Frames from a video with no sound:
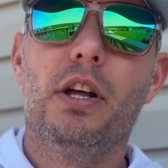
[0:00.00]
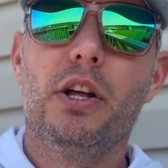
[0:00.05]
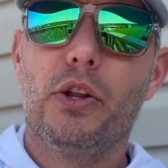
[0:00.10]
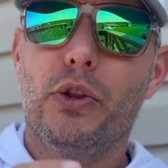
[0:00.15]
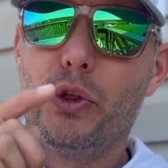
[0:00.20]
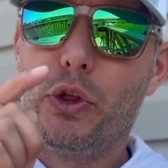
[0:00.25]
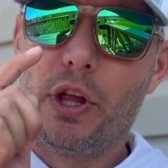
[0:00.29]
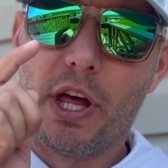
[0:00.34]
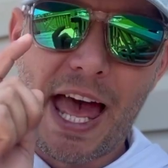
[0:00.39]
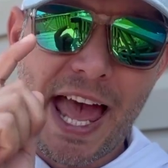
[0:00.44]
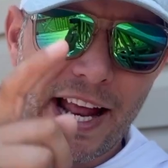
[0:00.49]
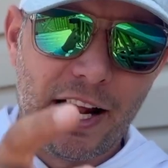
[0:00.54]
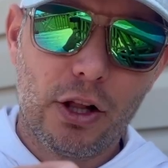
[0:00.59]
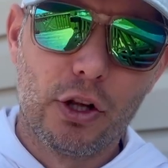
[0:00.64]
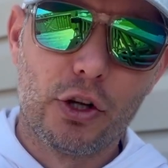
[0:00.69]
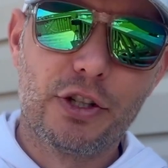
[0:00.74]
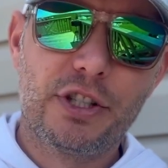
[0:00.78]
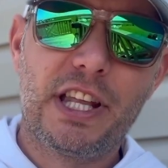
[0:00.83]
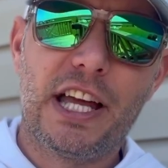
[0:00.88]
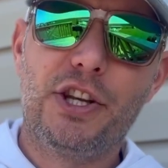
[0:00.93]
the
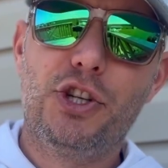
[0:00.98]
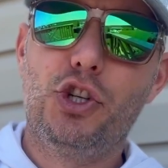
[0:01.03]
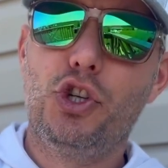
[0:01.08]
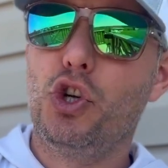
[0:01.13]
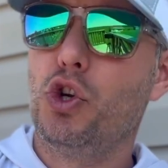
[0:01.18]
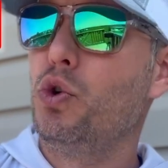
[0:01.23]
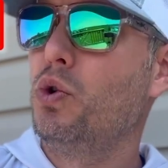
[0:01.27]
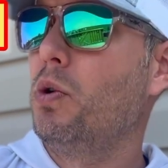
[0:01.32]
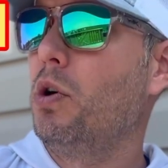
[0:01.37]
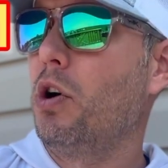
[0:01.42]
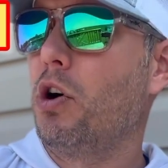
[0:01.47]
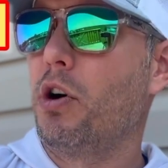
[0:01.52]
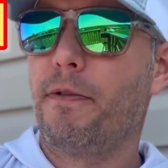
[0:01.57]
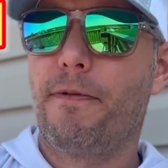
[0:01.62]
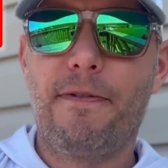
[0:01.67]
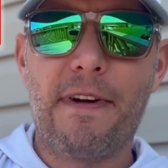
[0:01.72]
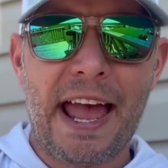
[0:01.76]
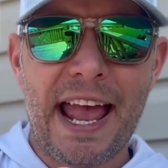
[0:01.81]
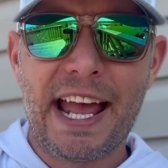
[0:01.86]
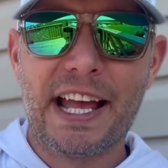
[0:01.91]
anglers that you are
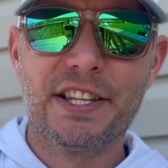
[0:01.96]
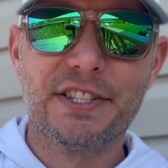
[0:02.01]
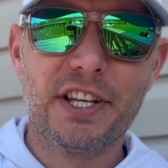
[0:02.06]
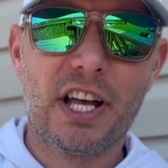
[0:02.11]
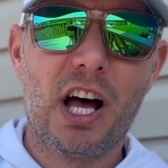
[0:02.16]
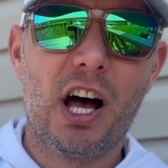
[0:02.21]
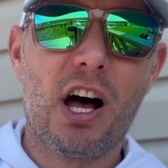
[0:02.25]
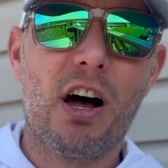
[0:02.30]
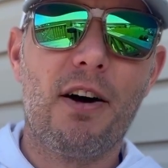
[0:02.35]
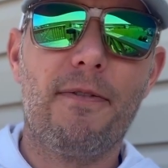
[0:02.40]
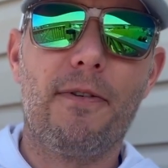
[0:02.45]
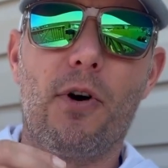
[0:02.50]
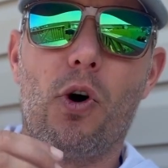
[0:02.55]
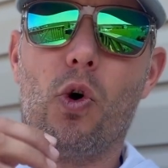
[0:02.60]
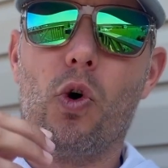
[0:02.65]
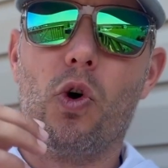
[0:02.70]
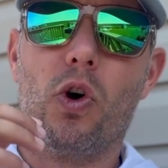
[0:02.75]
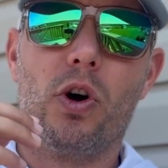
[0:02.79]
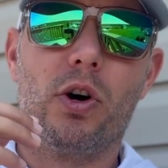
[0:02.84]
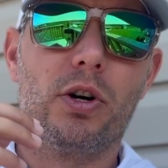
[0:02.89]
fans of,
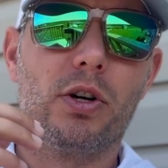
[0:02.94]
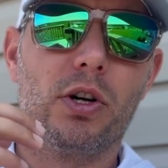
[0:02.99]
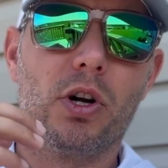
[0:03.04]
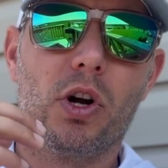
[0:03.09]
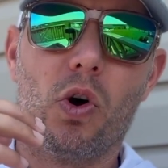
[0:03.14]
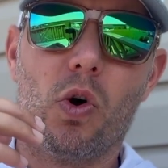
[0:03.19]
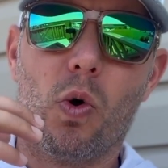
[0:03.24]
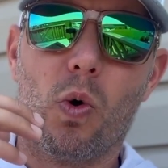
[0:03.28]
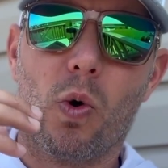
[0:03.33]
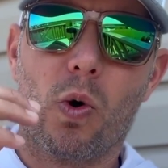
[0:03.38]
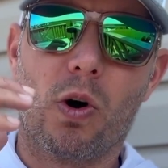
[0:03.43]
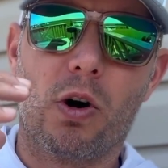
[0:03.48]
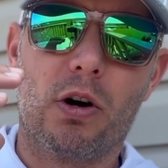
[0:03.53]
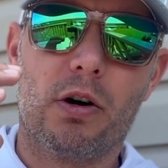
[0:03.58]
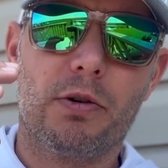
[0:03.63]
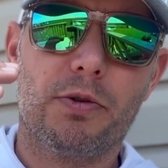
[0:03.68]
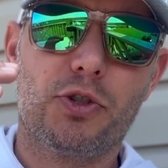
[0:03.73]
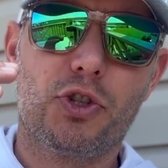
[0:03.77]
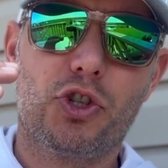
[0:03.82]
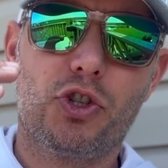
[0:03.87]

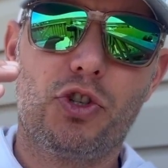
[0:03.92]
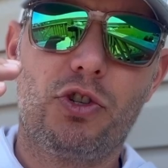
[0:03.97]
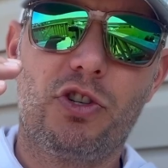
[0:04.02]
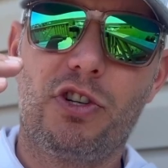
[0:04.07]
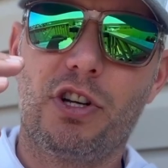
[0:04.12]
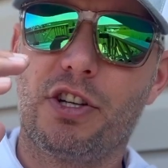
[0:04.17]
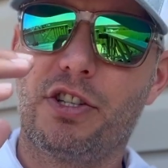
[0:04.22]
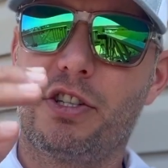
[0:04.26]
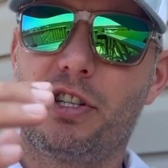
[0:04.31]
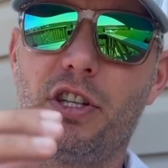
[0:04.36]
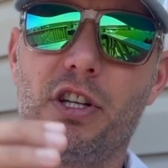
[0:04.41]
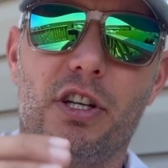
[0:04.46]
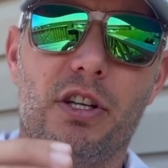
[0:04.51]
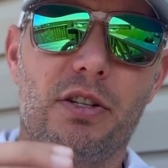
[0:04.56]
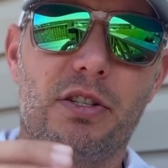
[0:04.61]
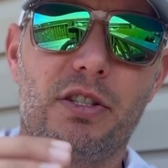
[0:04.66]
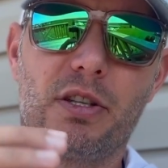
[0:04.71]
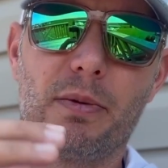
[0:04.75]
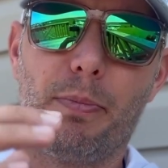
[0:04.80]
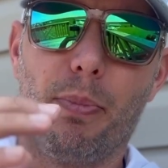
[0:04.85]
or just to
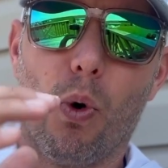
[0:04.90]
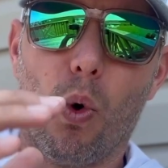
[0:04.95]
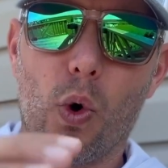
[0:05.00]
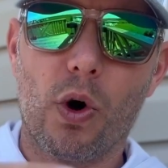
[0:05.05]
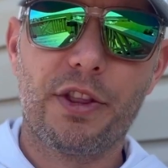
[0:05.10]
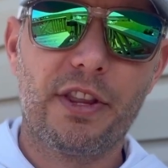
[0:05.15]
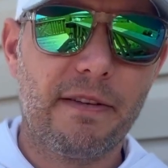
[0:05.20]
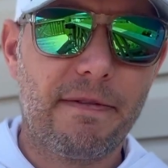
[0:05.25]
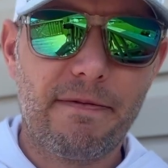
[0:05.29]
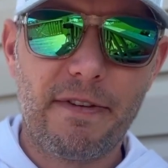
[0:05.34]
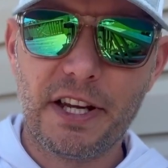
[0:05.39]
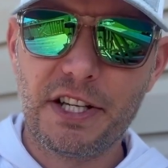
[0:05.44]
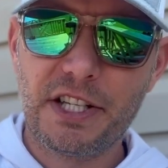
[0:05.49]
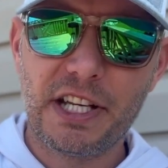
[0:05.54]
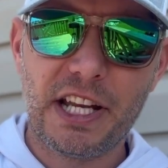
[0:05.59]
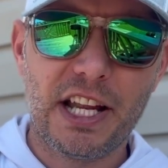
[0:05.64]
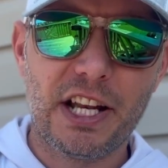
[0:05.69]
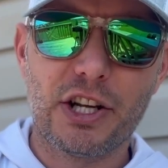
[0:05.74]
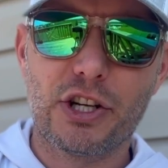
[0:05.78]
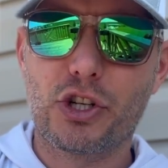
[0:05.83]
support the
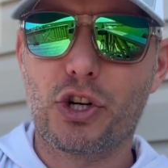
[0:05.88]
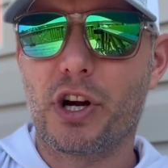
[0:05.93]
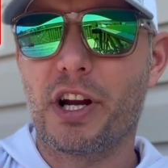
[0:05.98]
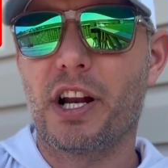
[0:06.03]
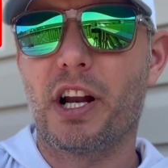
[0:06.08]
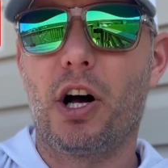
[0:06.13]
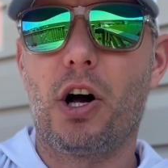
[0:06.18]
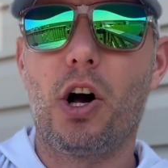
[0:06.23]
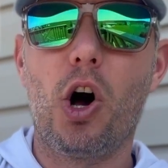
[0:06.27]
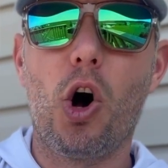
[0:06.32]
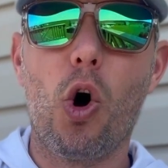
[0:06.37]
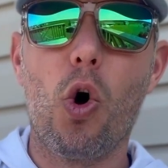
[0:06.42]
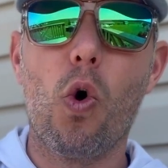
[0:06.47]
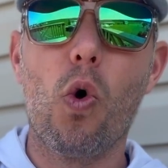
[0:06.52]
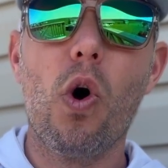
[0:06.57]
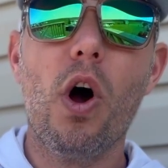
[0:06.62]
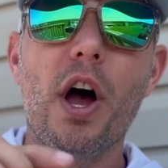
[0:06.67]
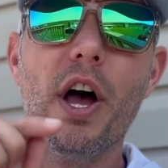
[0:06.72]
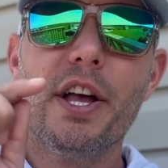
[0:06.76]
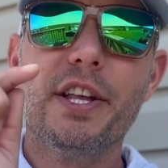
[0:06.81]
fishing industry in a
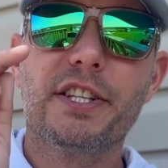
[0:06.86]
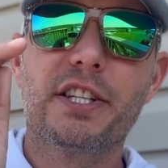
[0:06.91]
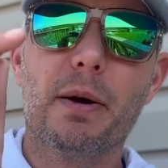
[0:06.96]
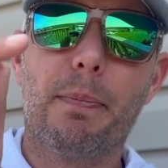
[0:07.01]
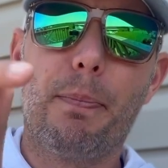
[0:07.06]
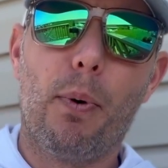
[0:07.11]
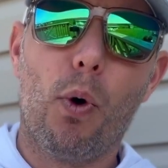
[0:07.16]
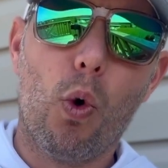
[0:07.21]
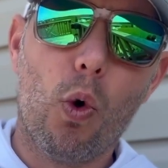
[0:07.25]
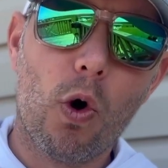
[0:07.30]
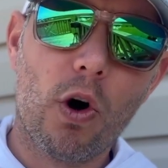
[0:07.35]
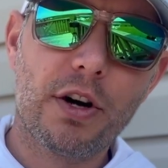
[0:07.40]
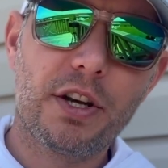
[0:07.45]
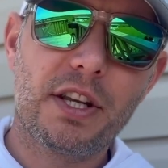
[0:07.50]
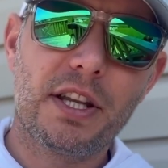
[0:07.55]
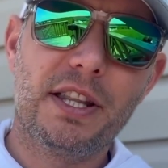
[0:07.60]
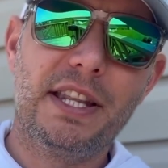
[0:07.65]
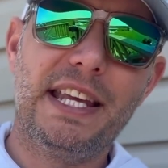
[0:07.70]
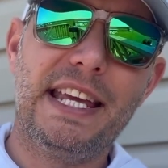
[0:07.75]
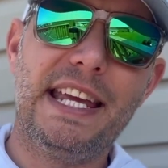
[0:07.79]
whole, support
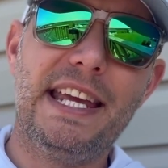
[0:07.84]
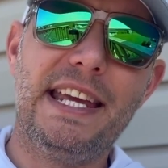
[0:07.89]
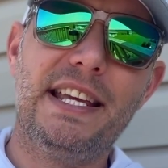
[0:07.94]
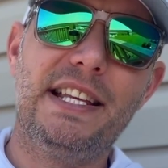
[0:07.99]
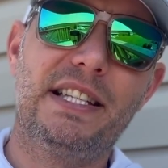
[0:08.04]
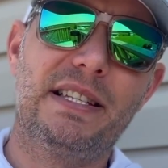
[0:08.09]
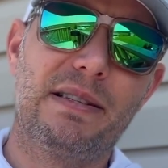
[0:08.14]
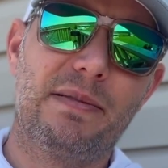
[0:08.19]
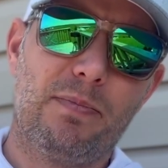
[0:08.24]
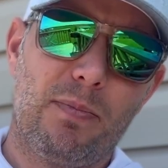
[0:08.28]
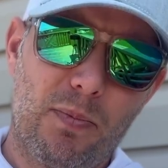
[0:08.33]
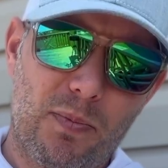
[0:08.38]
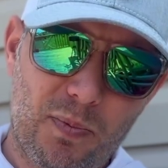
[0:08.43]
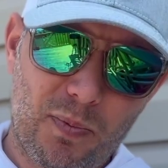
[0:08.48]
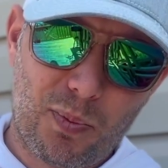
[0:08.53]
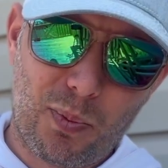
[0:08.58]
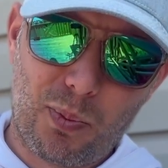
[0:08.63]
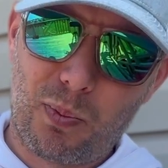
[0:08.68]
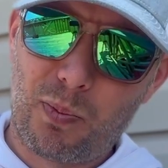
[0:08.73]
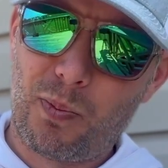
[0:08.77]
these
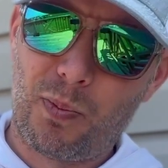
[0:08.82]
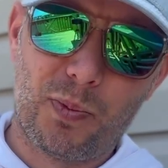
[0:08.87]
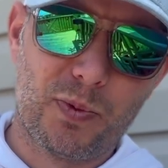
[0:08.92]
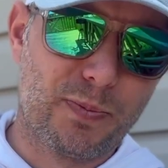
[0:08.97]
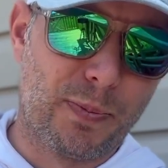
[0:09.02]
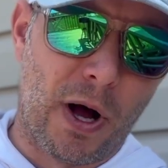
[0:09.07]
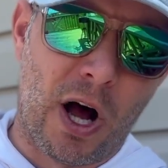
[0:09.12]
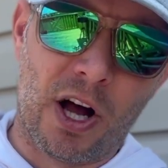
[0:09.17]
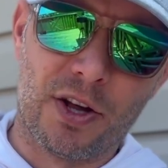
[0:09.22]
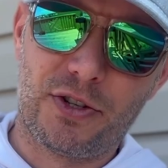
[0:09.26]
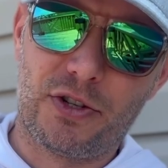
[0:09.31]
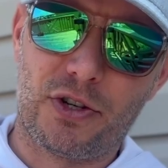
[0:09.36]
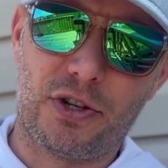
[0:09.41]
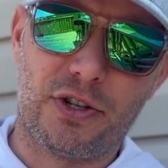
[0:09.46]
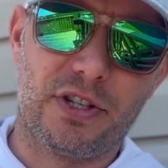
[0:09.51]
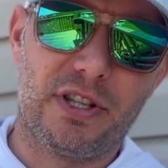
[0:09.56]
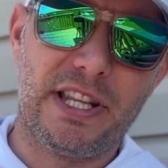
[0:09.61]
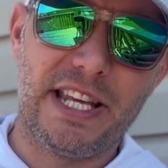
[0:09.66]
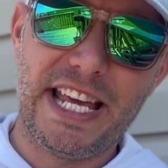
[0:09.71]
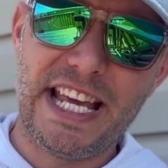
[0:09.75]

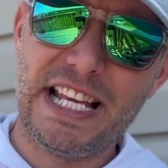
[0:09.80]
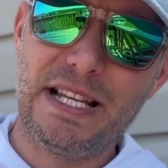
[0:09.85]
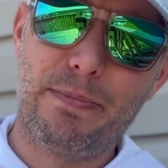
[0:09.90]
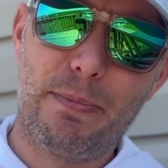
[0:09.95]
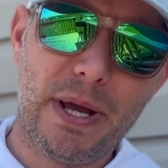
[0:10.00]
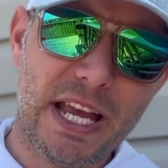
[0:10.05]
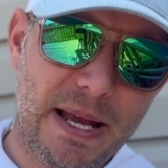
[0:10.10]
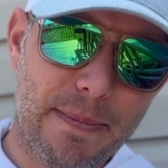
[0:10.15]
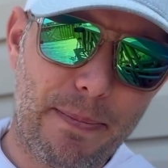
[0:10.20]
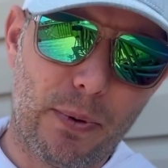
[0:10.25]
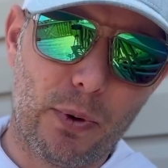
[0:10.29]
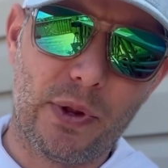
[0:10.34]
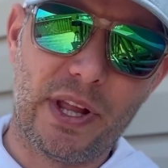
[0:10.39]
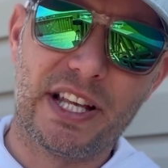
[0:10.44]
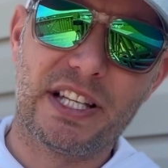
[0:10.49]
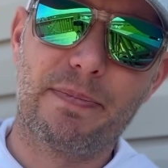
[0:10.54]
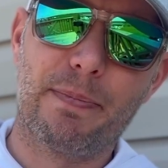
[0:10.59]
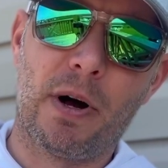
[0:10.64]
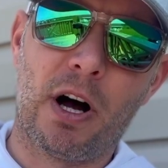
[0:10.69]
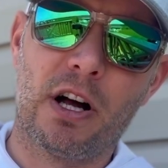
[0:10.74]
sponsors, these people
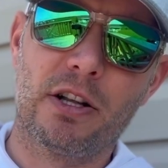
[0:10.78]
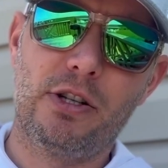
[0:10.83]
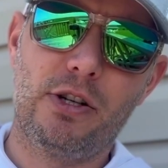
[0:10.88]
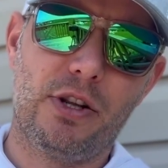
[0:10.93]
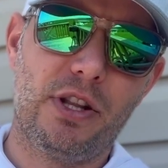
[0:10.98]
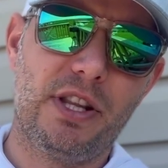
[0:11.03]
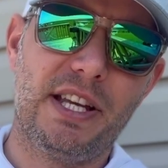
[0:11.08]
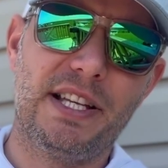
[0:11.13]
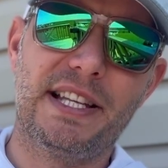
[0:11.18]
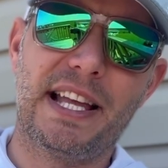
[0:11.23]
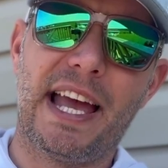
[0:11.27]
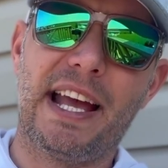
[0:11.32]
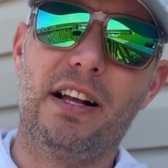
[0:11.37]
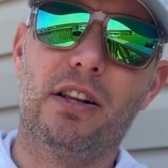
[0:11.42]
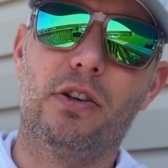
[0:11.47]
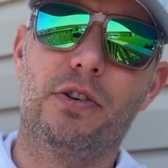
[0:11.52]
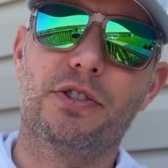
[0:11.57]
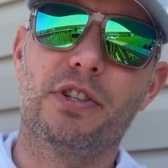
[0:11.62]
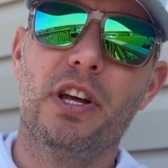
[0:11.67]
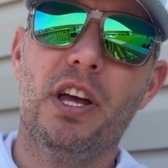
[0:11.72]
that sponsor these
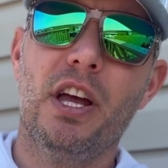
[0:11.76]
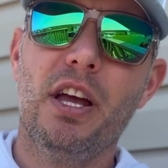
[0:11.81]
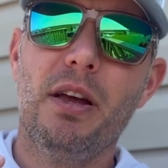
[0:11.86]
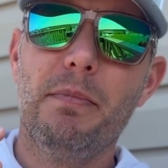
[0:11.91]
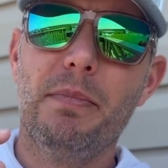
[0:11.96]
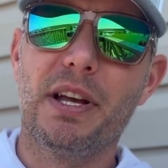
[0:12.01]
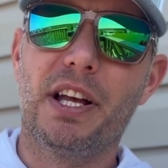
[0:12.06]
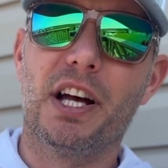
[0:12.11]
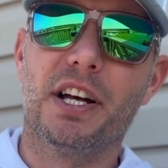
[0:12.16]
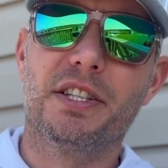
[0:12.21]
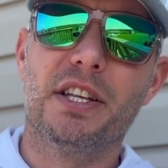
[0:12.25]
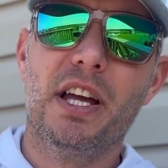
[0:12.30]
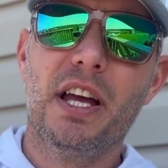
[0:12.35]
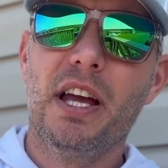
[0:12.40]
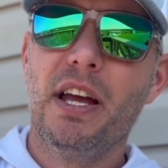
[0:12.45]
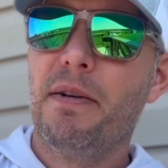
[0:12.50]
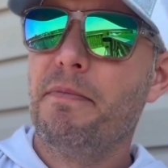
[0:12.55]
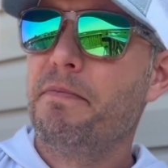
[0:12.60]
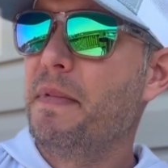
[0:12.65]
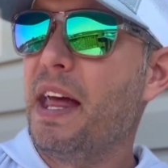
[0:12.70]
anglers, because
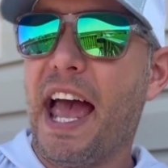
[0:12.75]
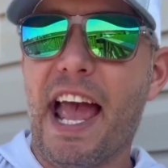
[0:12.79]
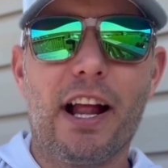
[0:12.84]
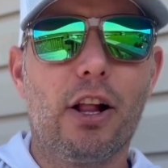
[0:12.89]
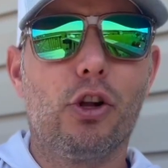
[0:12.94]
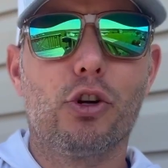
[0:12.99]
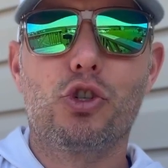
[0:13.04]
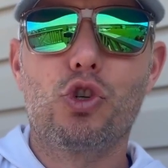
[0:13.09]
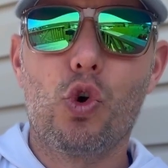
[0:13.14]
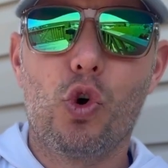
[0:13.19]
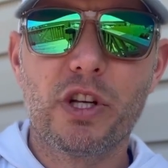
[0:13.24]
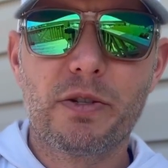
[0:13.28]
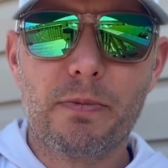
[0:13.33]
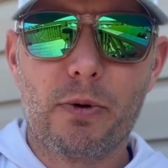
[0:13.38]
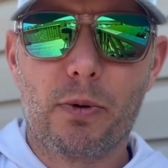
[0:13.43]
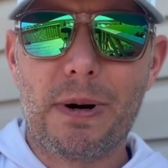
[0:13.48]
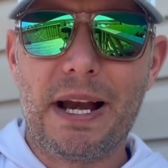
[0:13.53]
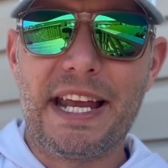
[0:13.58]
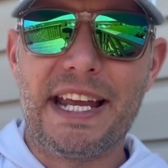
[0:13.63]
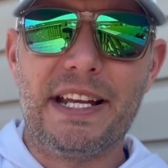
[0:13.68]
Angler's Choice
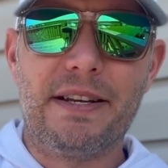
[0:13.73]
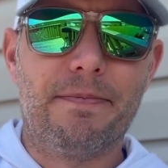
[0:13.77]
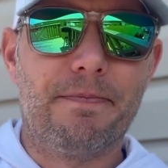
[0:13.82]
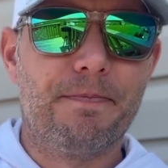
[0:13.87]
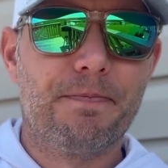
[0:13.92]
Marine